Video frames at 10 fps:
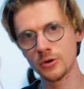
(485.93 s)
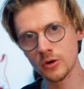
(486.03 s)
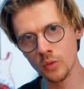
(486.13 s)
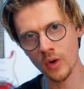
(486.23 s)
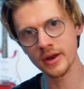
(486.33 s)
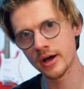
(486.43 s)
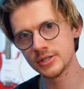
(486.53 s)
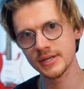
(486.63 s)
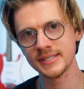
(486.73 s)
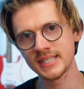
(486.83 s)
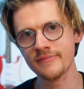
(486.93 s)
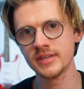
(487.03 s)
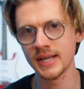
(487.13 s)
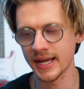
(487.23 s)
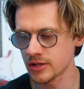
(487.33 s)
or
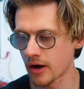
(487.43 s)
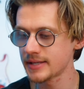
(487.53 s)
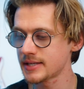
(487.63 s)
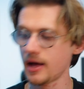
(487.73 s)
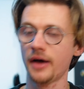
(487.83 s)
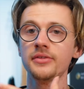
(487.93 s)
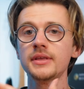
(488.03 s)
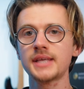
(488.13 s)
$179, I think this